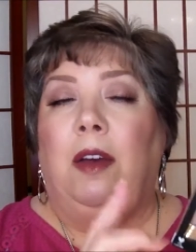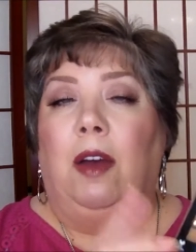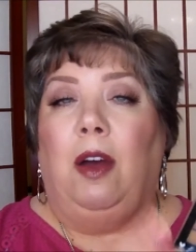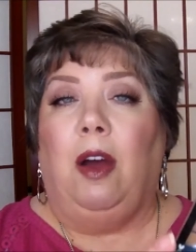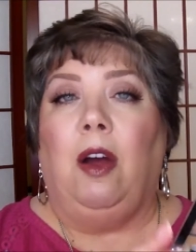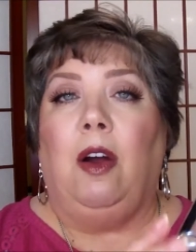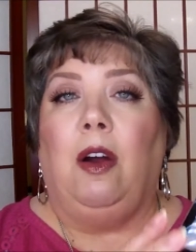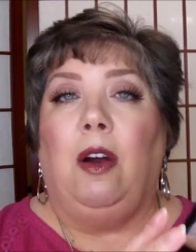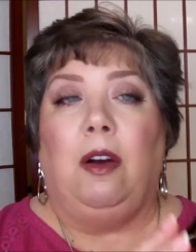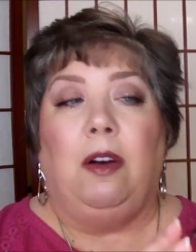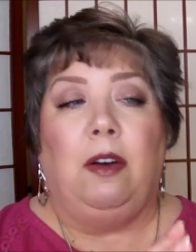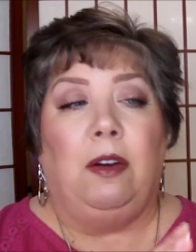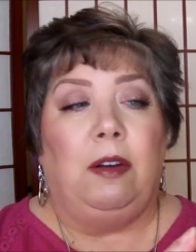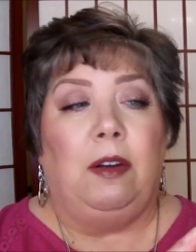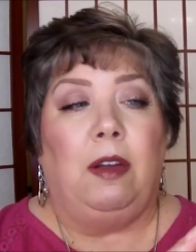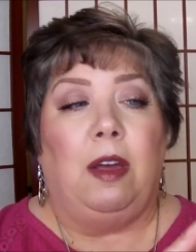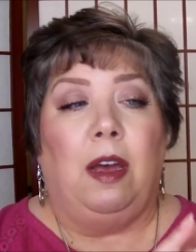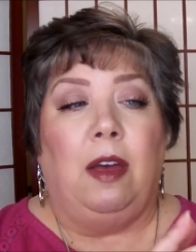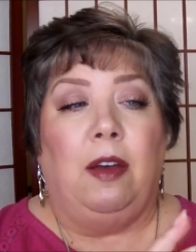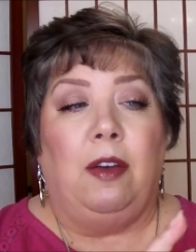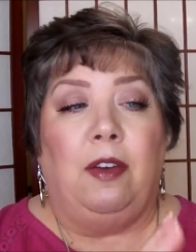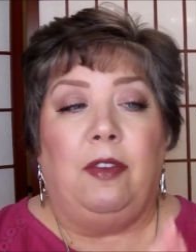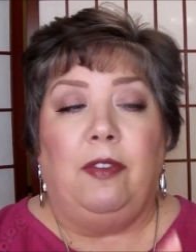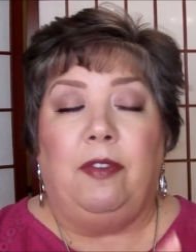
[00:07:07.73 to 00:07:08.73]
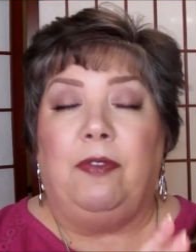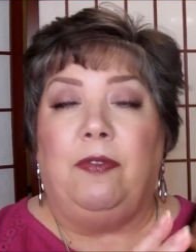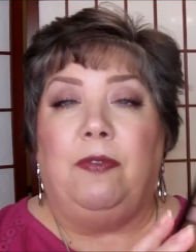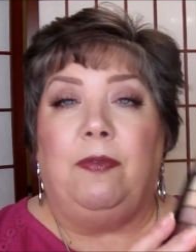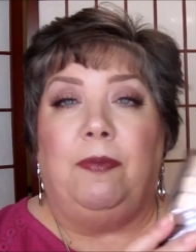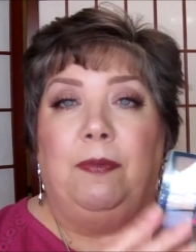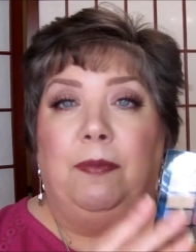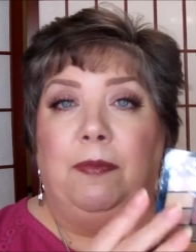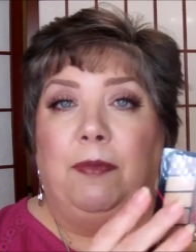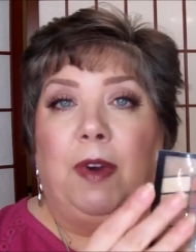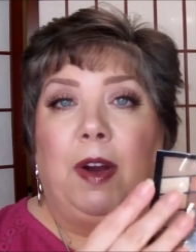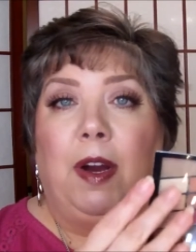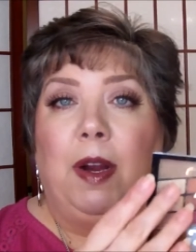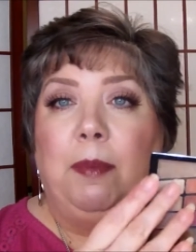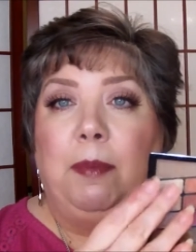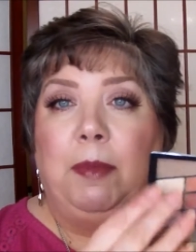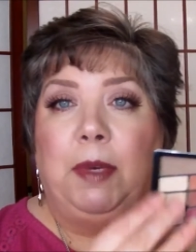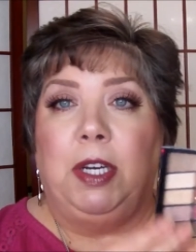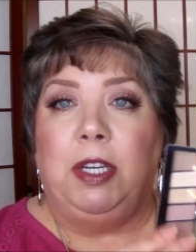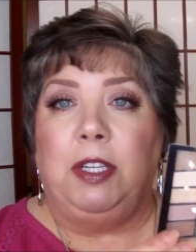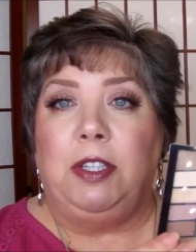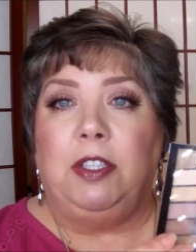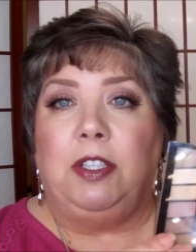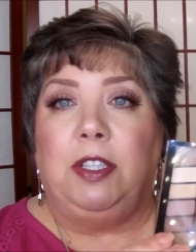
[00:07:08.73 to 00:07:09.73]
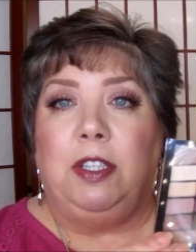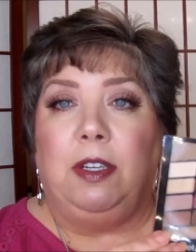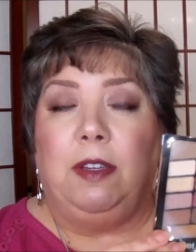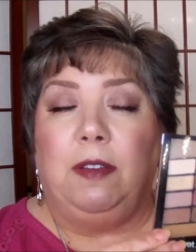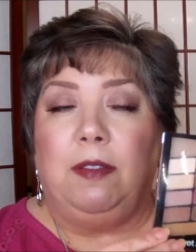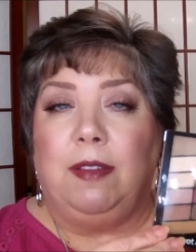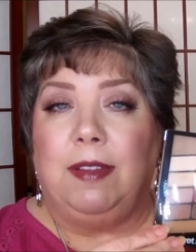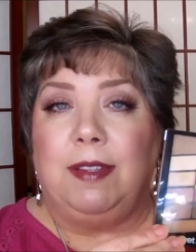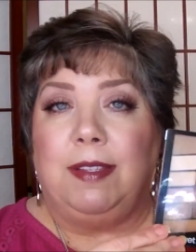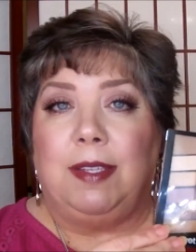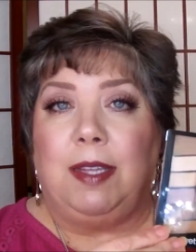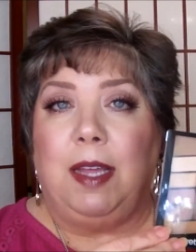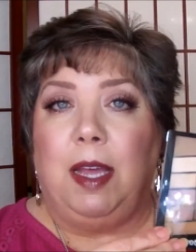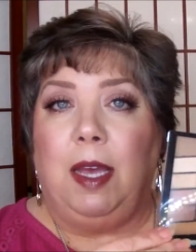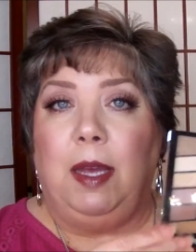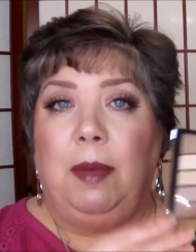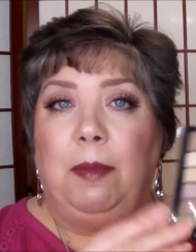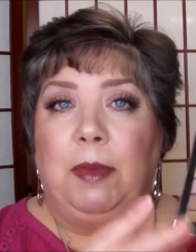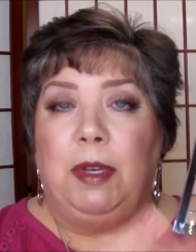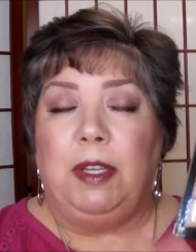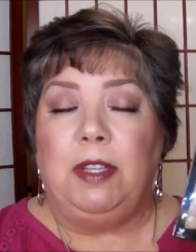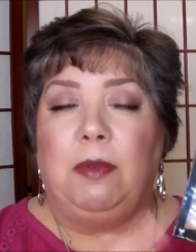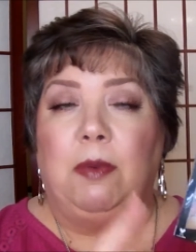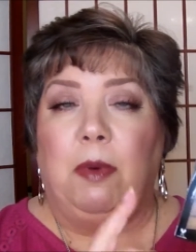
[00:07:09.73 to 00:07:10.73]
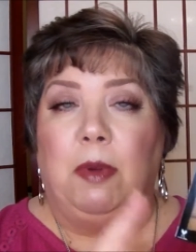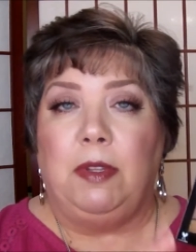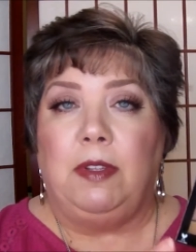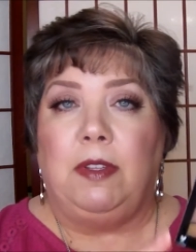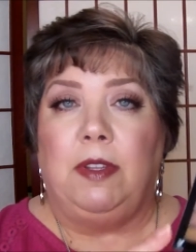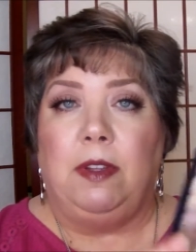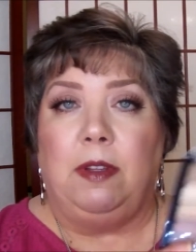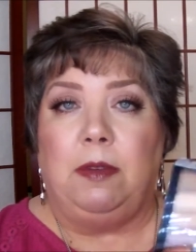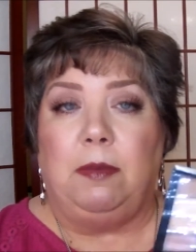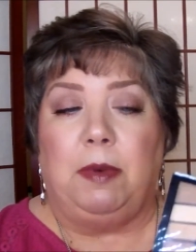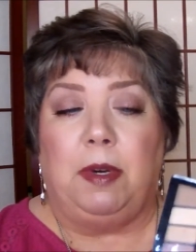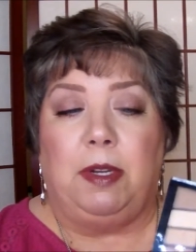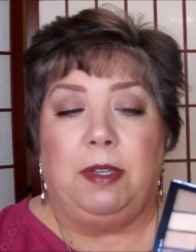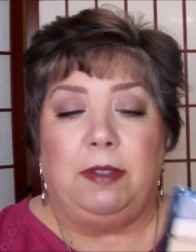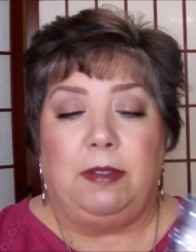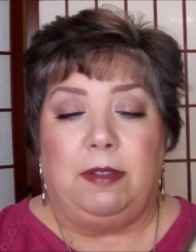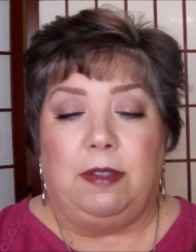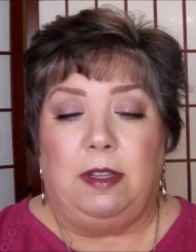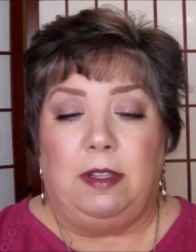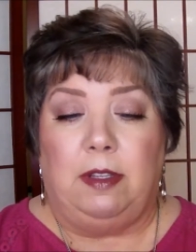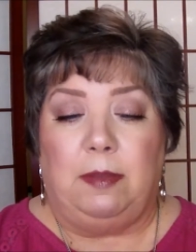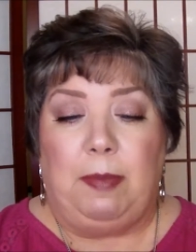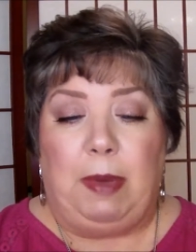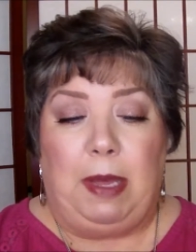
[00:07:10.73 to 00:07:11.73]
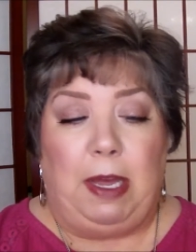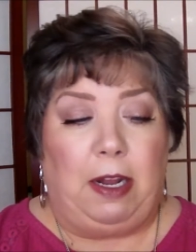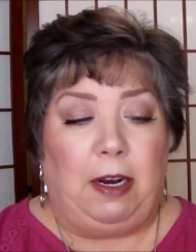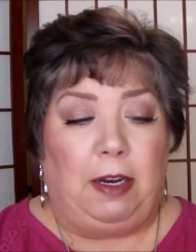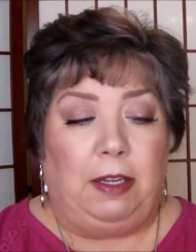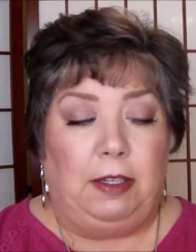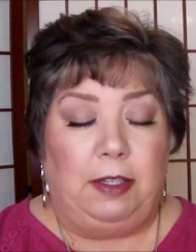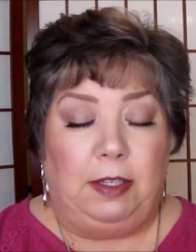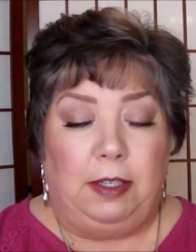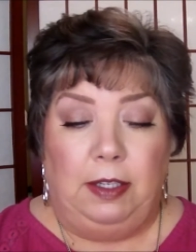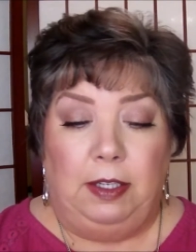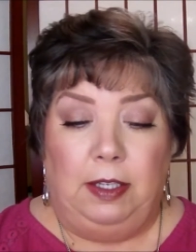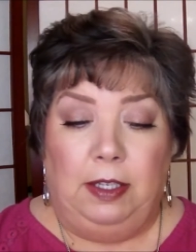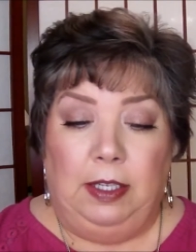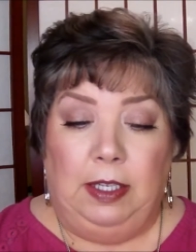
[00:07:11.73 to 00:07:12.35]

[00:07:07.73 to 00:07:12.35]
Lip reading: are very much the same as what's in the Renaissance palette.